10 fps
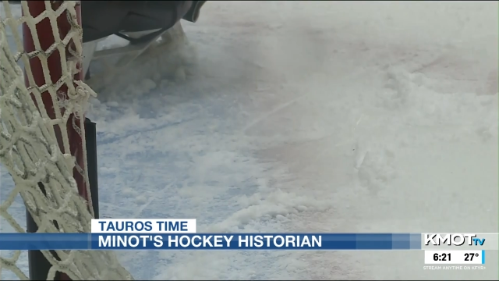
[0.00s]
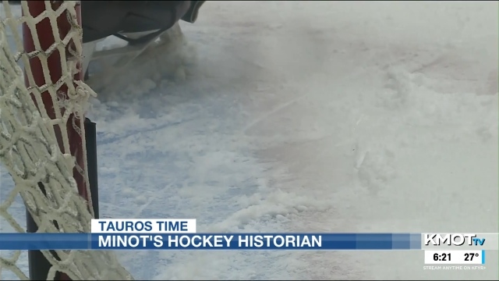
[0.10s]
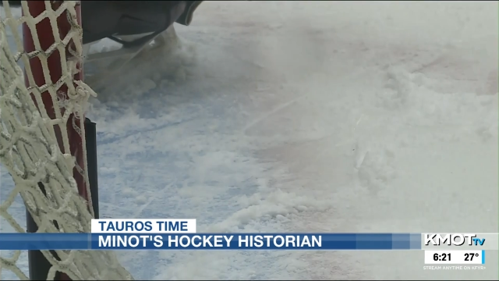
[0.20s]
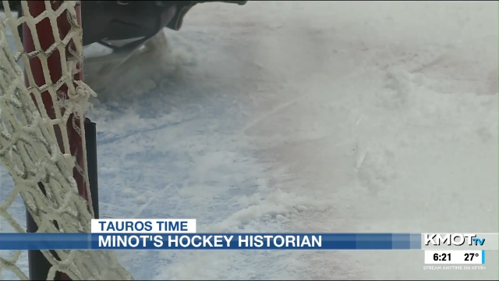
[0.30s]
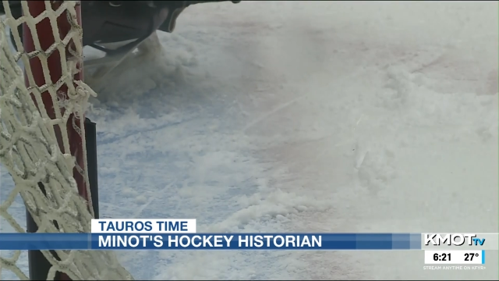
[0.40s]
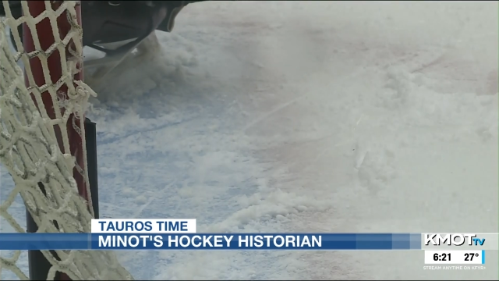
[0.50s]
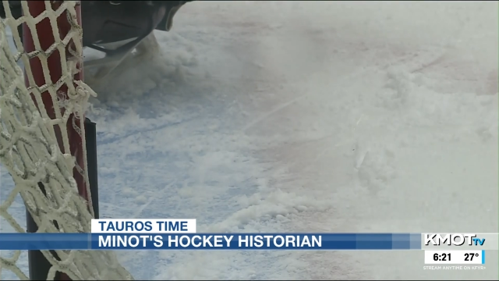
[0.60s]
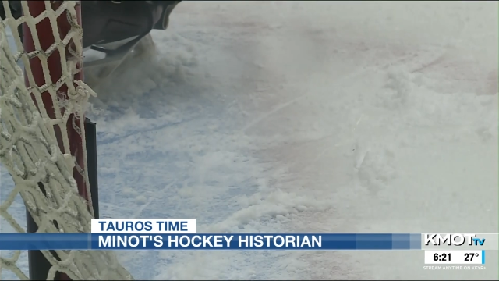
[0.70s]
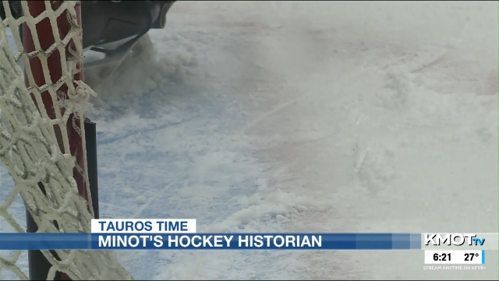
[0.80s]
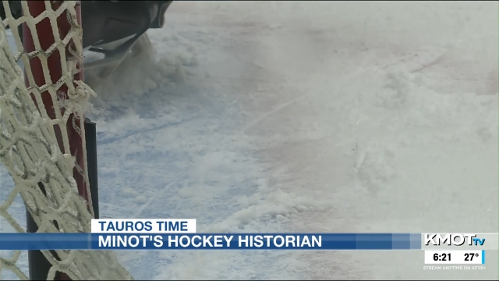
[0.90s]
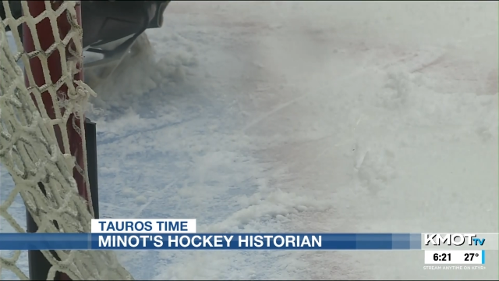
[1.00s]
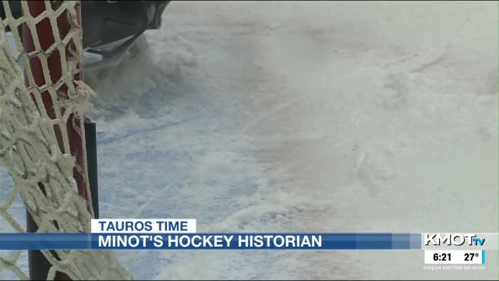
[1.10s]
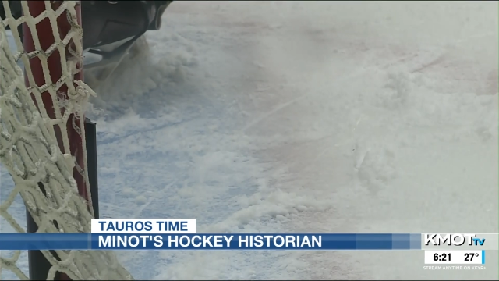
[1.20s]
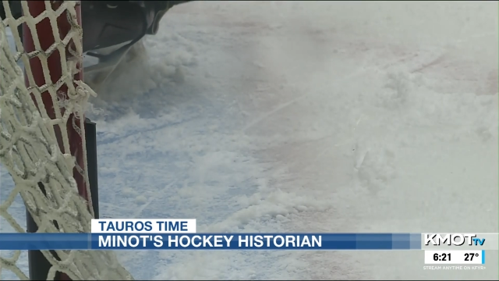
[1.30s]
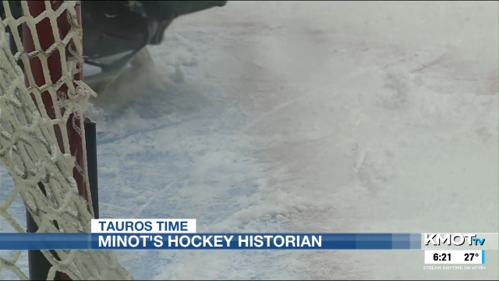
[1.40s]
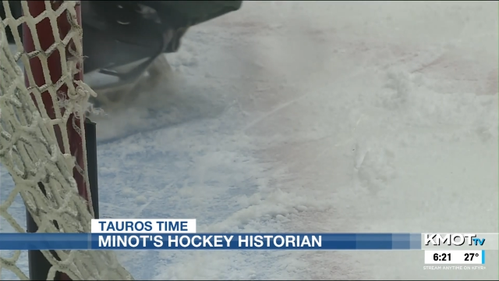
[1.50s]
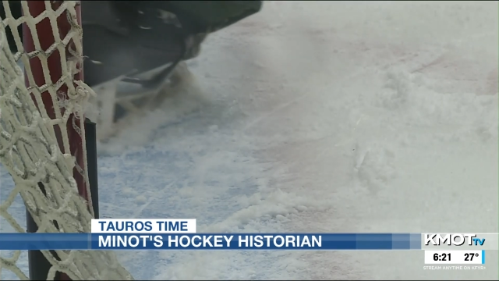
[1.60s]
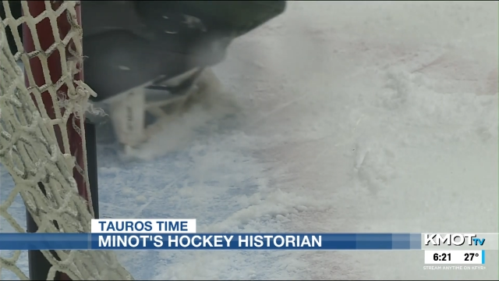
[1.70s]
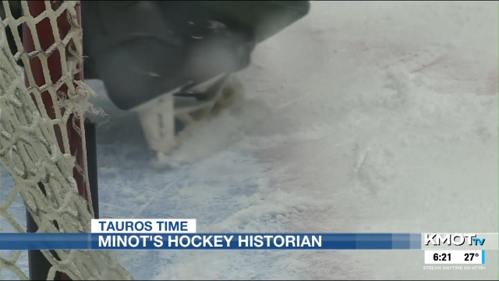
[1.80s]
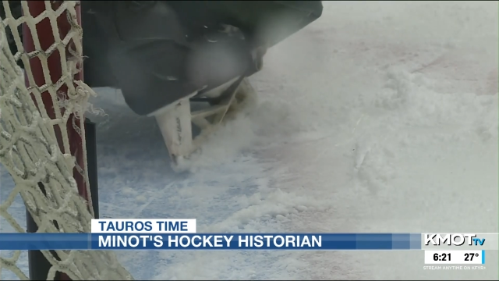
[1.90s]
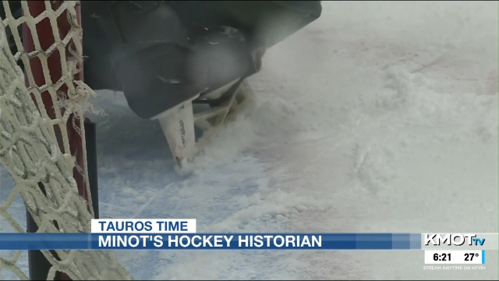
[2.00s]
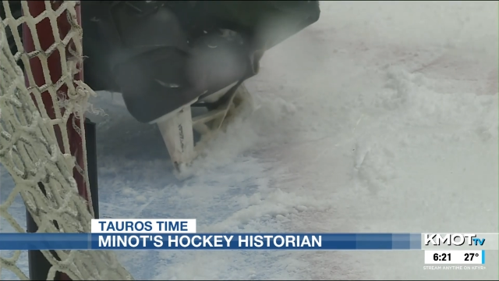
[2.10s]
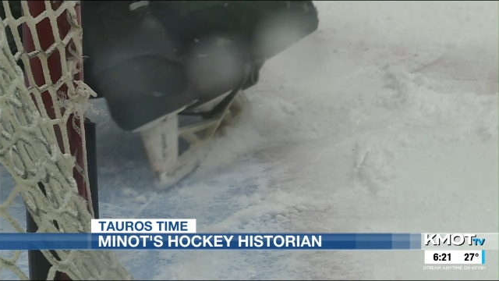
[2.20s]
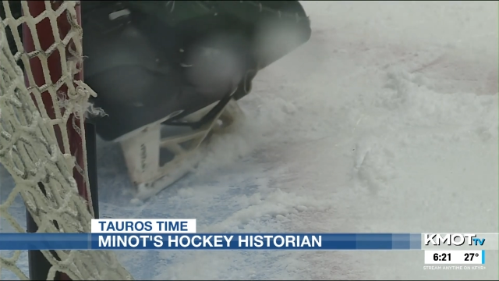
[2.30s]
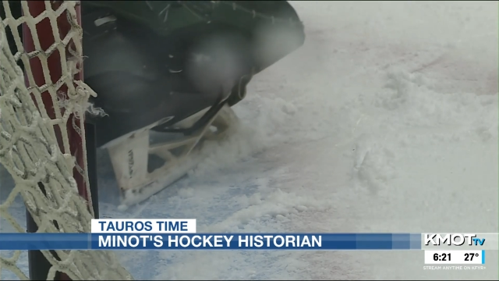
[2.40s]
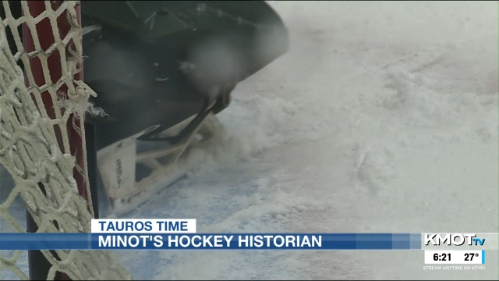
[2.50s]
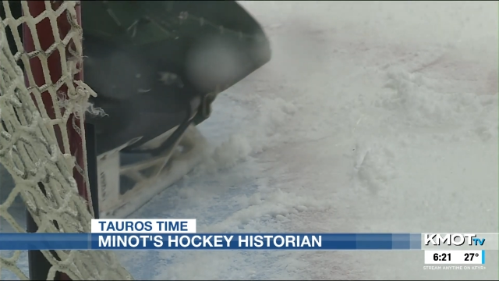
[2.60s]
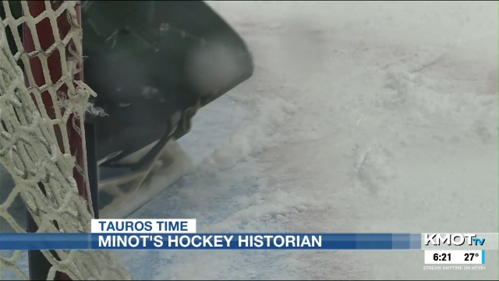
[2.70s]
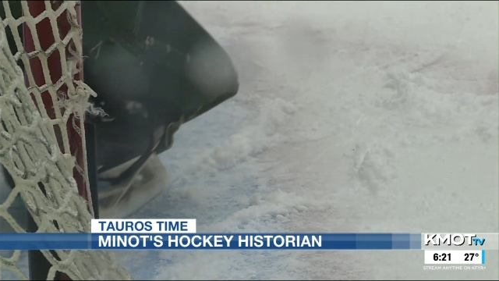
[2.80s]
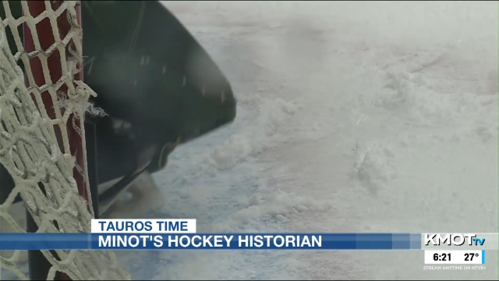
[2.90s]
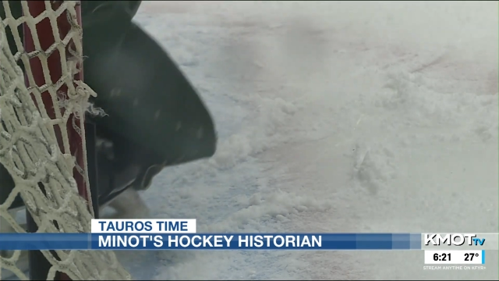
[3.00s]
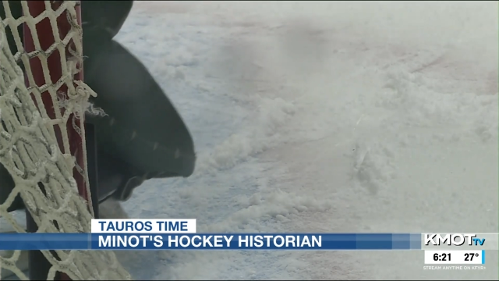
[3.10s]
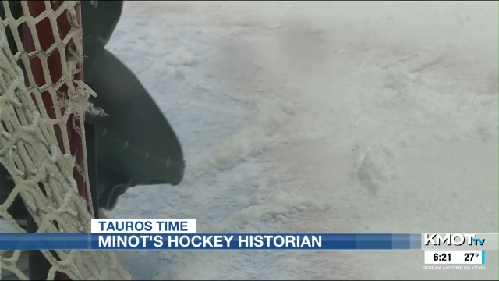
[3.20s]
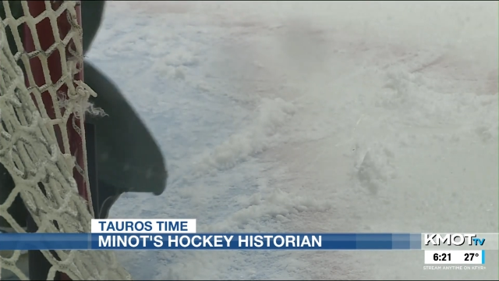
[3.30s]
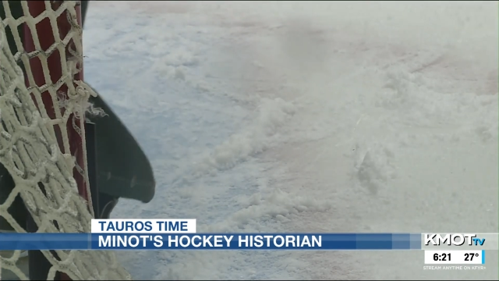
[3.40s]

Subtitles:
[unreadable: no face in view]